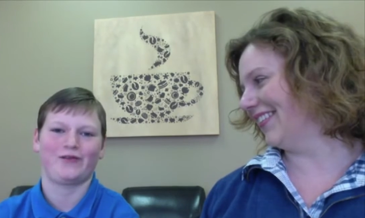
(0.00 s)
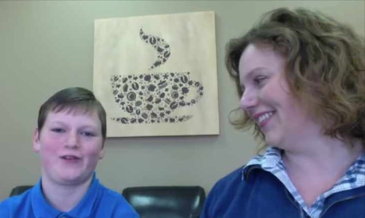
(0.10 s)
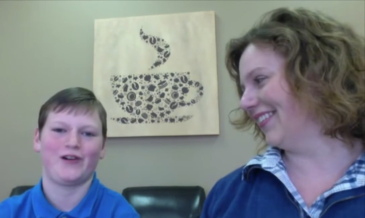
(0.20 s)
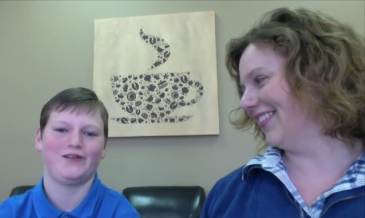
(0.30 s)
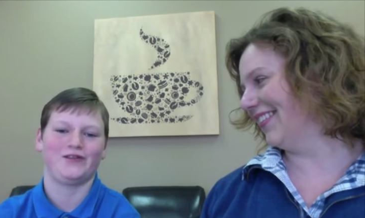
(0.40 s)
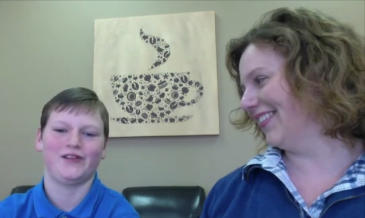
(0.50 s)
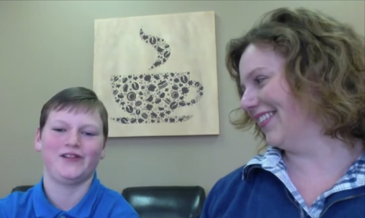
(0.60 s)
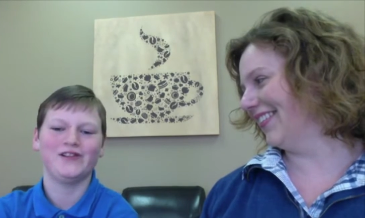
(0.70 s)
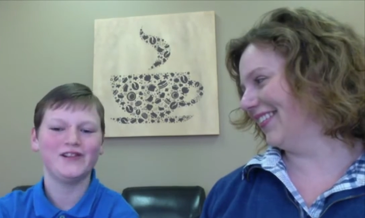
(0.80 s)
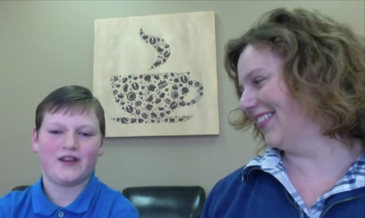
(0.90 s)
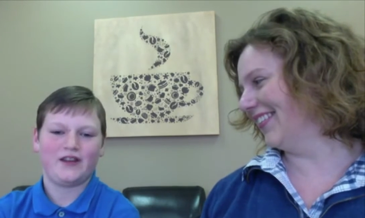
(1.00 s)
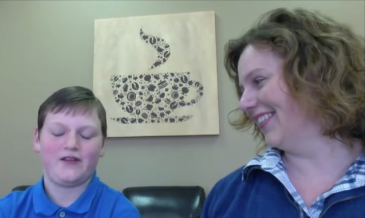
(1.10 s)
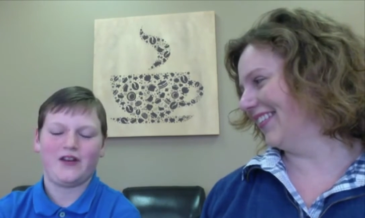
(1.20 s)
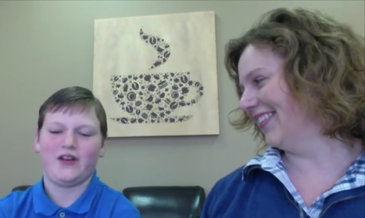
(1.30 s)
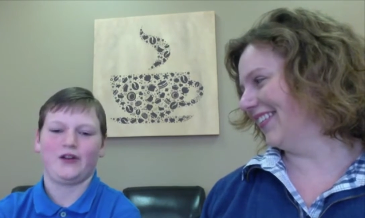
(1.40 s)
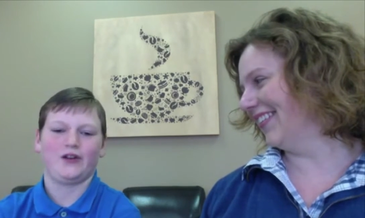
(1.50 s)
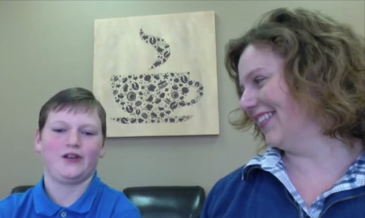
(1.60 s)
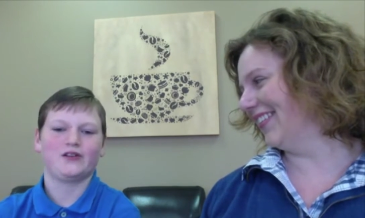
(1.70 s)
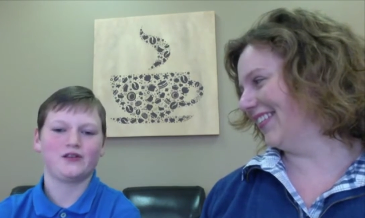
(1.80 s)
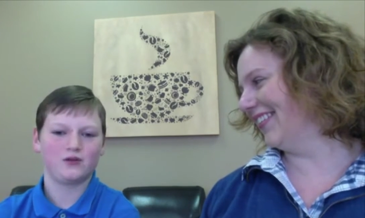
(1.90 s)
Speaker 1: in front of a TV
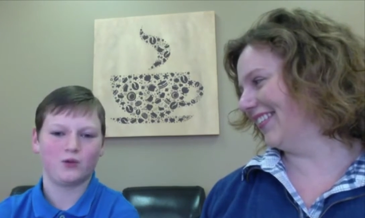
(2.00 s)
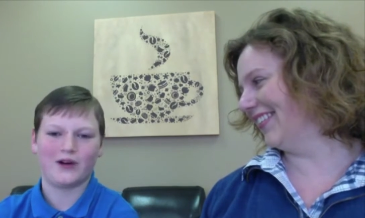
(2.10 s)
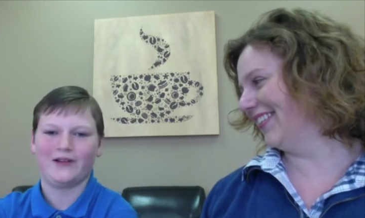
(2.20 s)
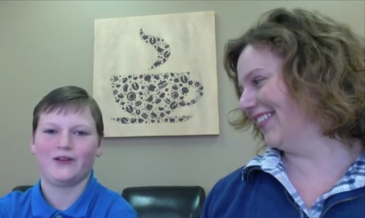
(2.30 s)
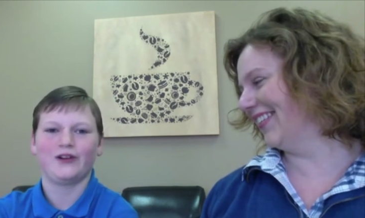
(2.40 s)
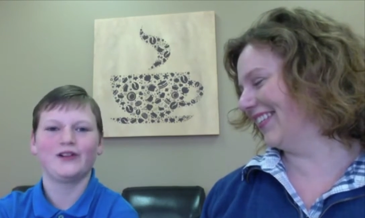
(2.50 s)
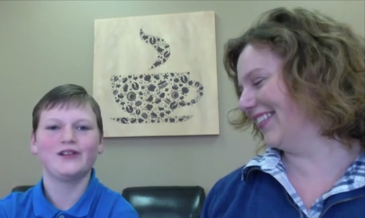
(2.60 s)
or whatever.